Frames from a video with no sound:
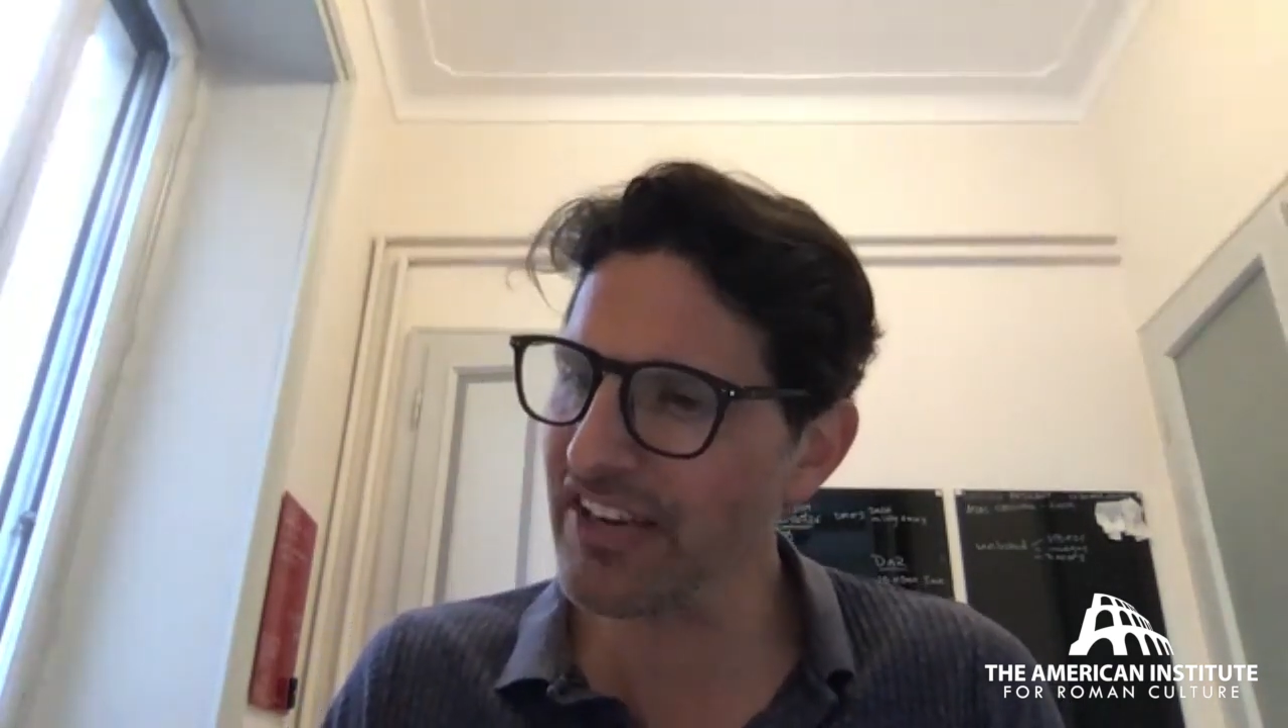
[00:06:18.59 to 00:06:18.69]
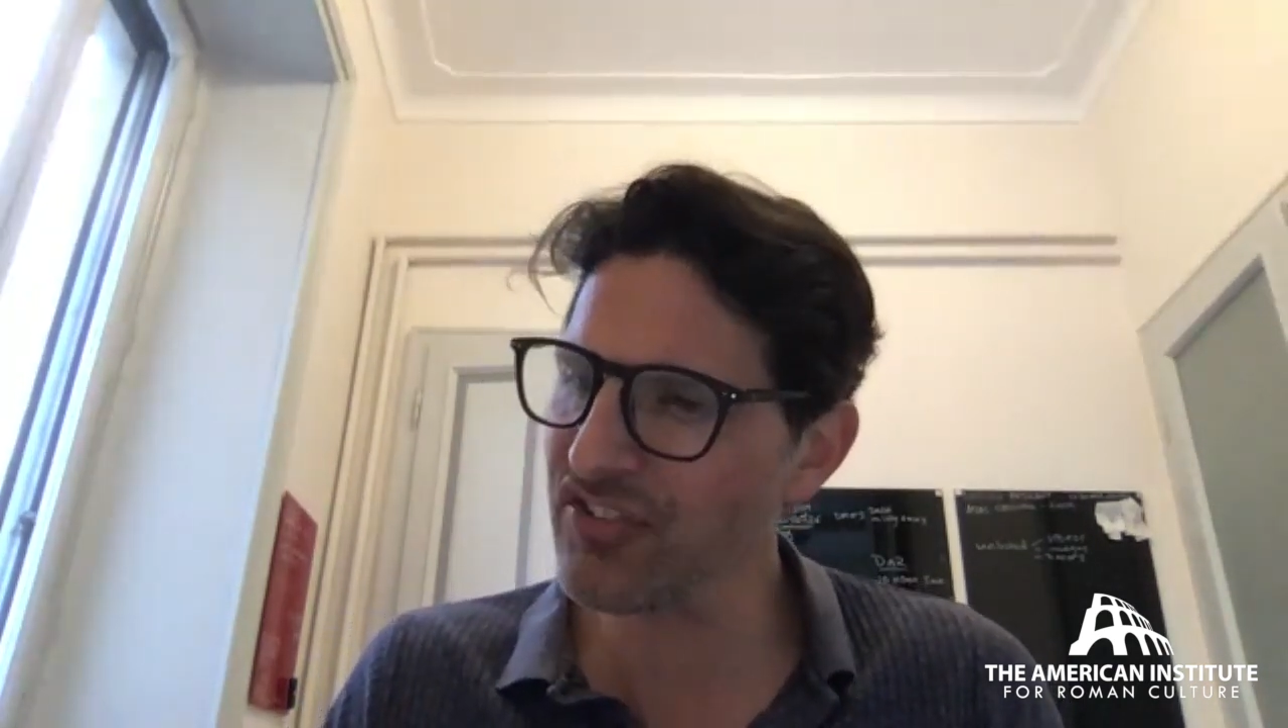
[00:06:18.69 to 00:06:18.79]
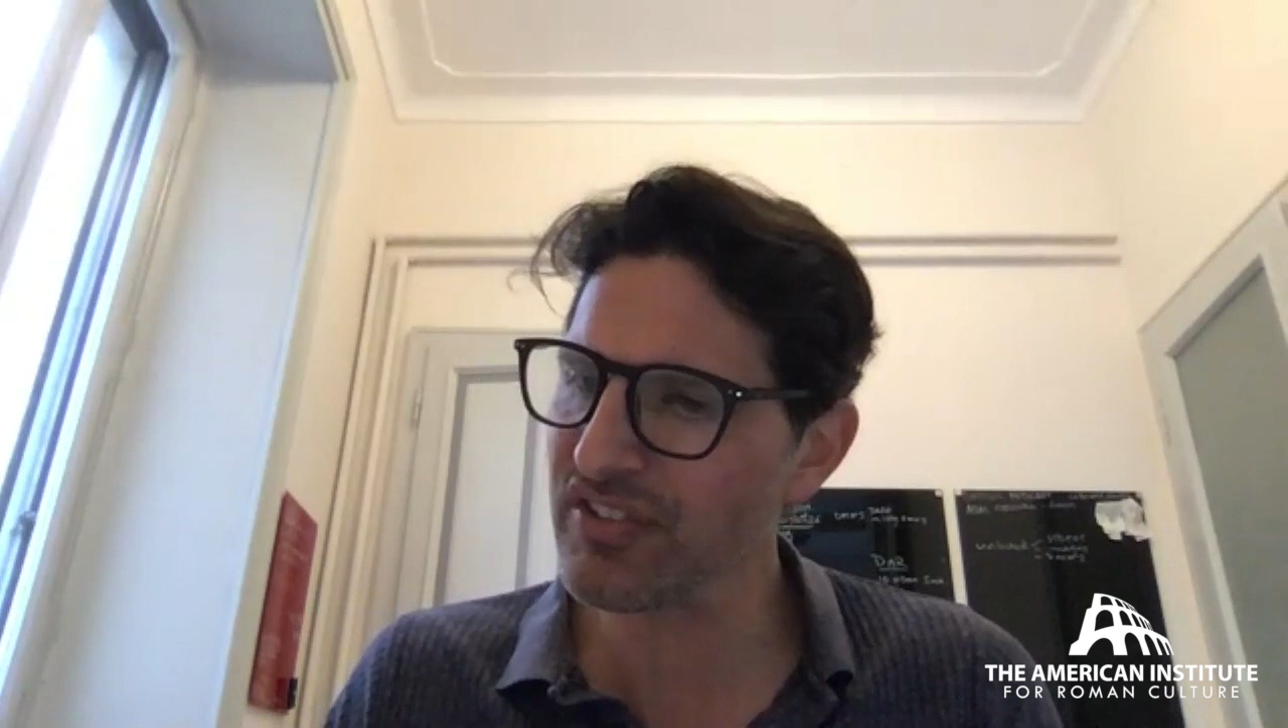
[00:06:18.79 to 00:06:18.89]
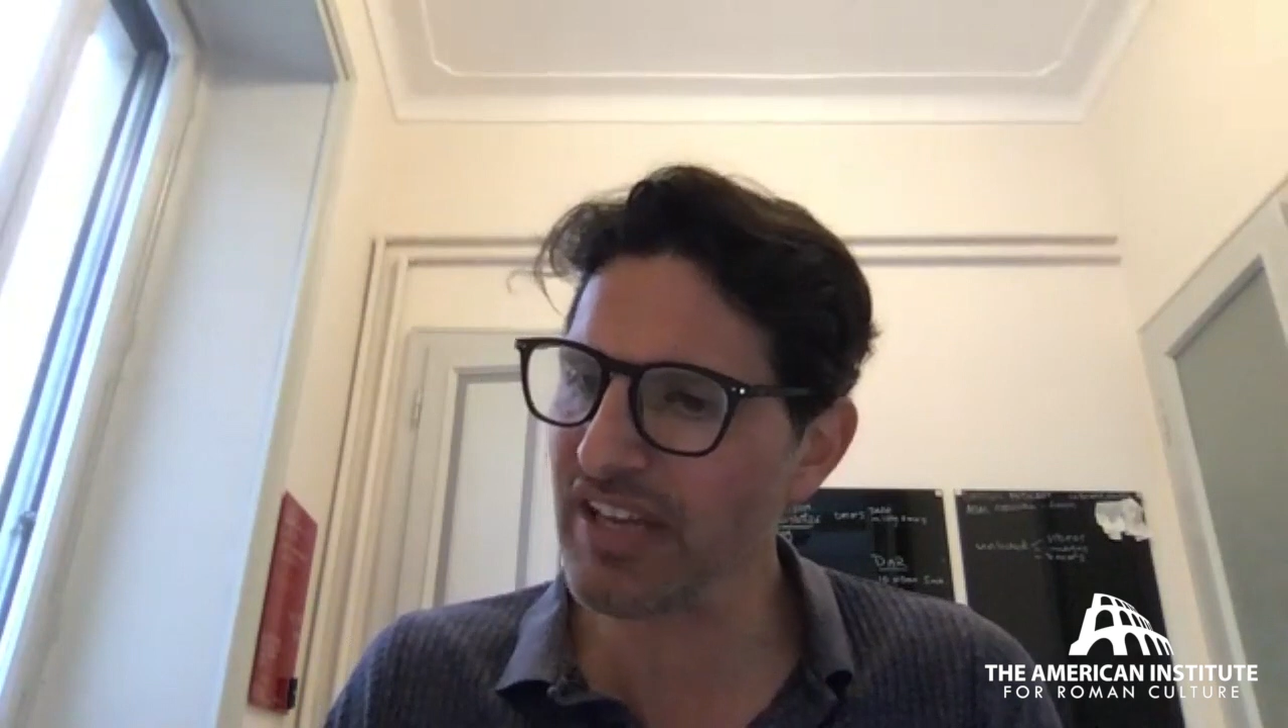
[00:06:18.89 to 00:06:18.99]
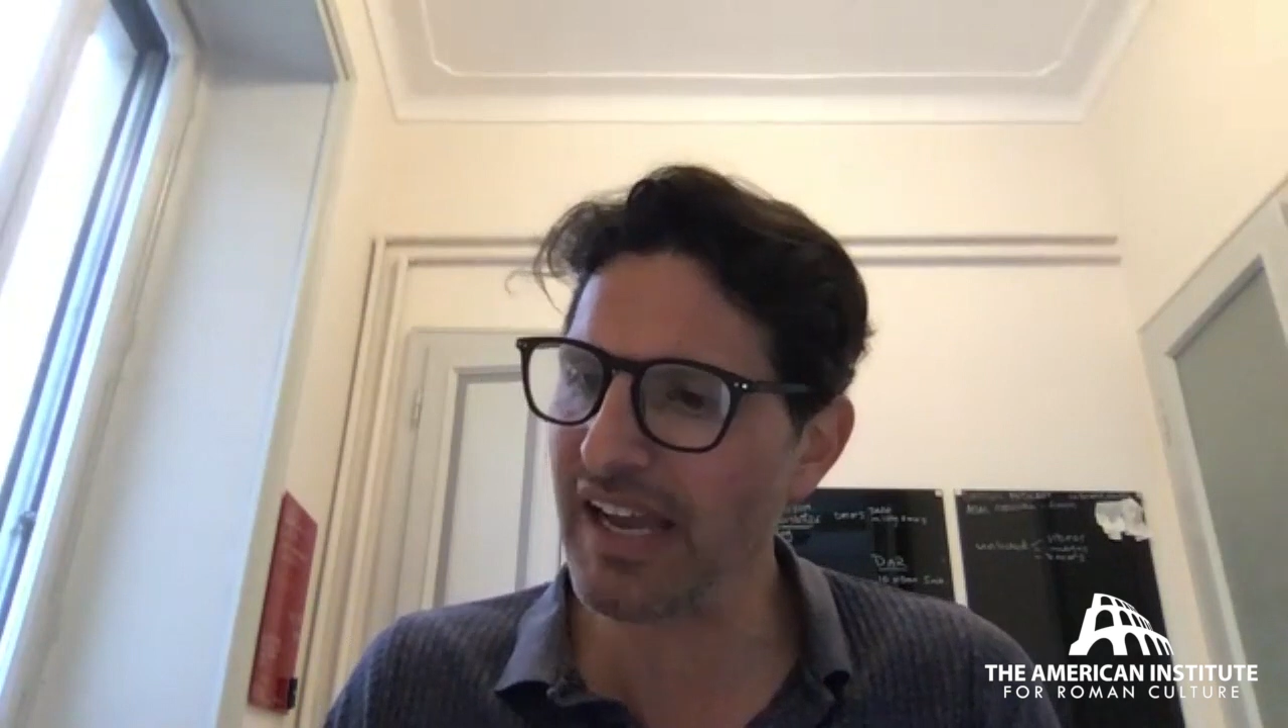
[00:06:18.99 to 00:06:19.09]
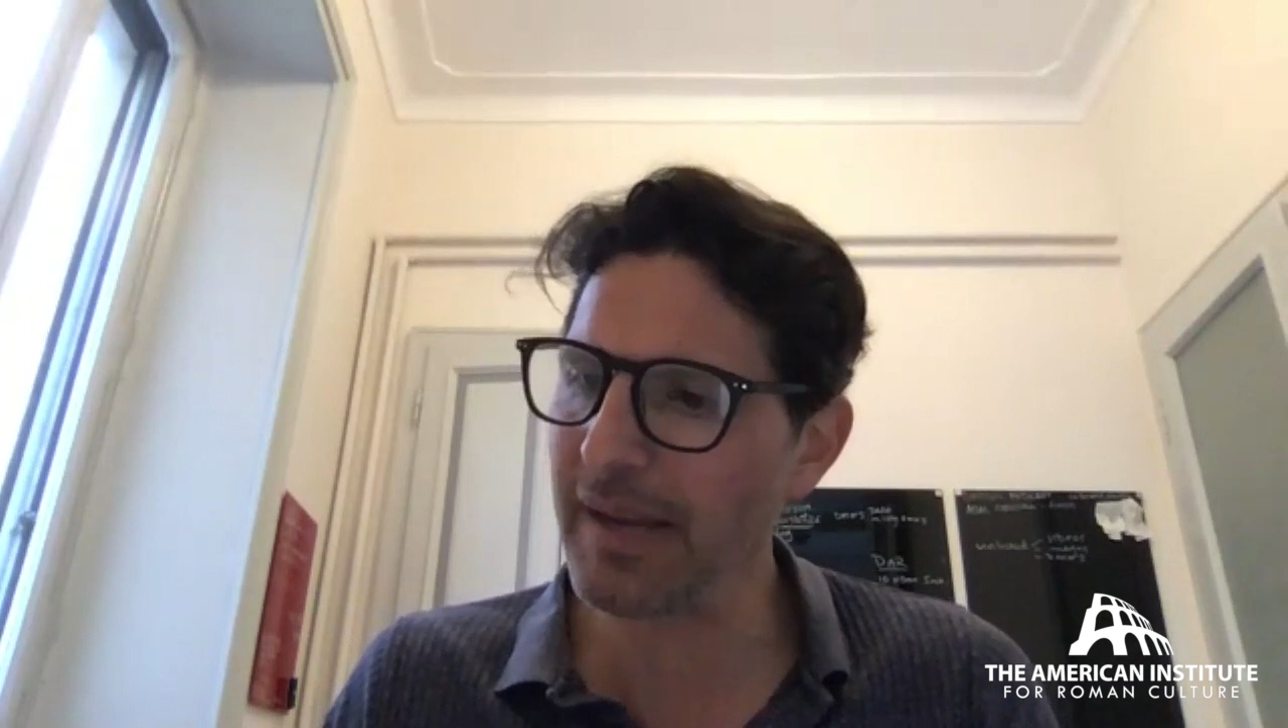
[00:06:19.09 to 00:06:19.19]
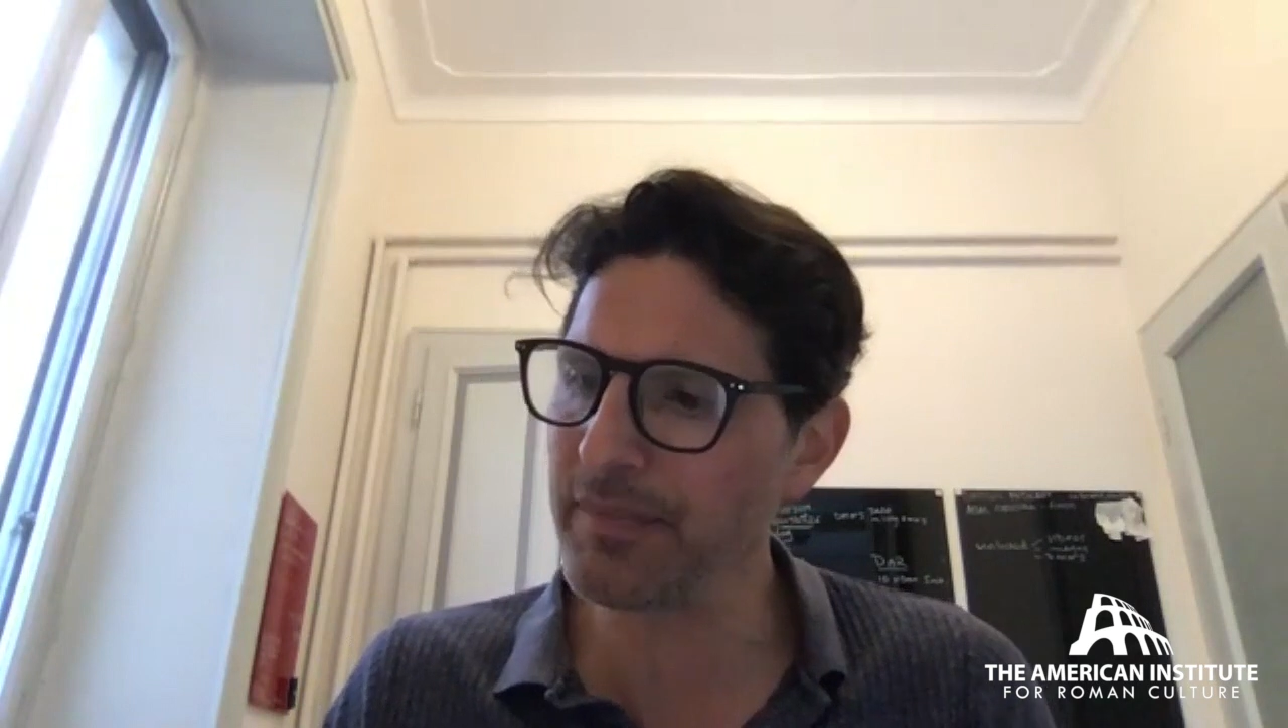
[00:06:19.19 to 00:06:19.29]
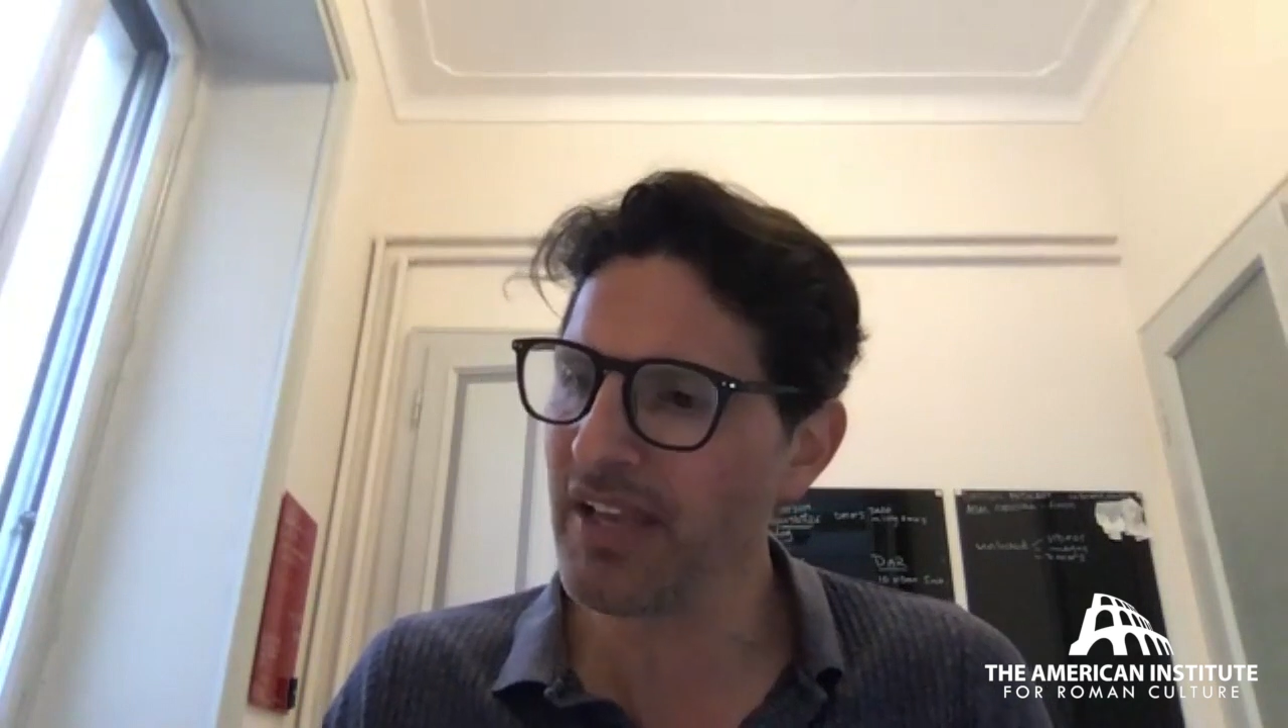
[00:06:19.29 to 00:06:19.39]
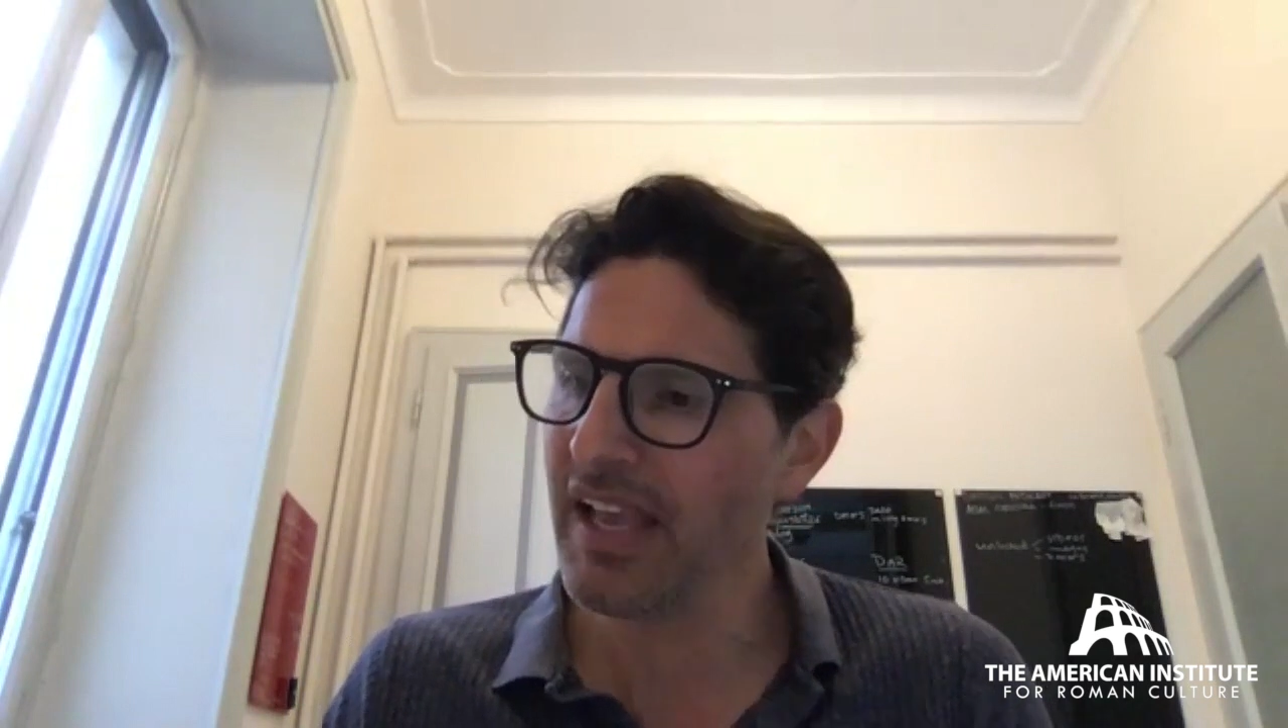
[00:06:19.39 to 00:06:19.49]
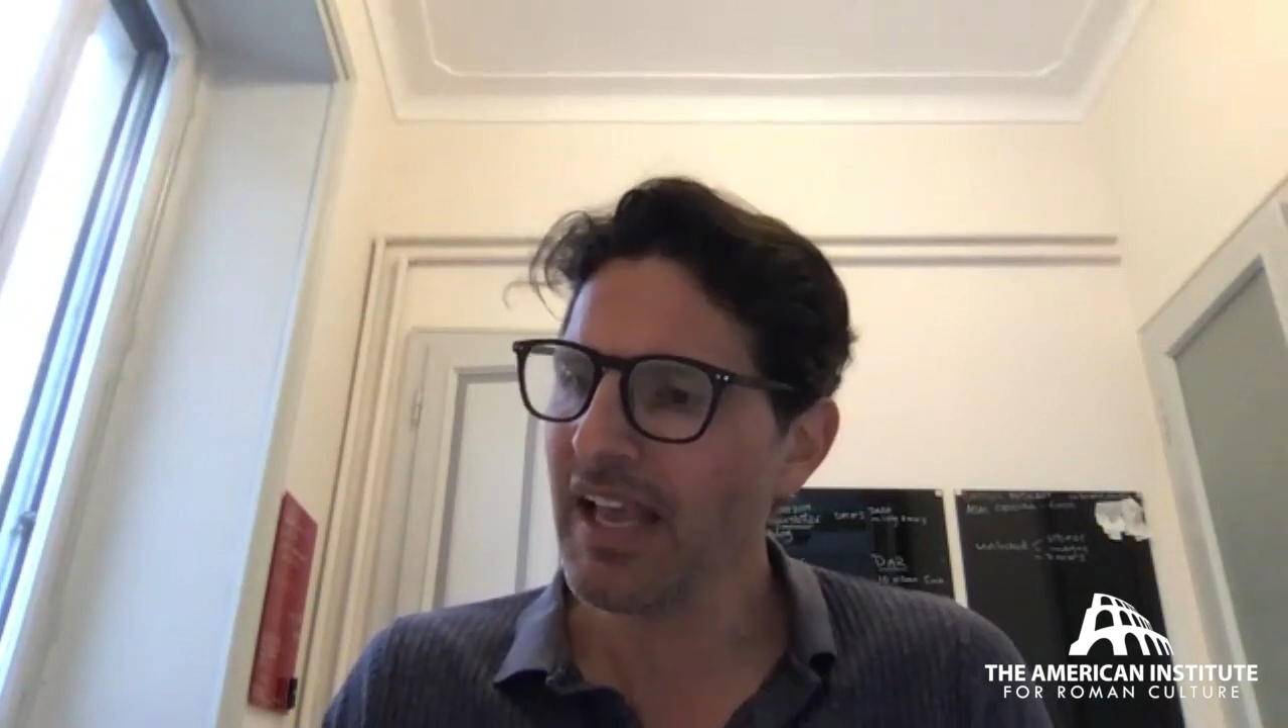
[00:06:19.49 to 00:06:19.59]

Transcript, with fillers: ancient times,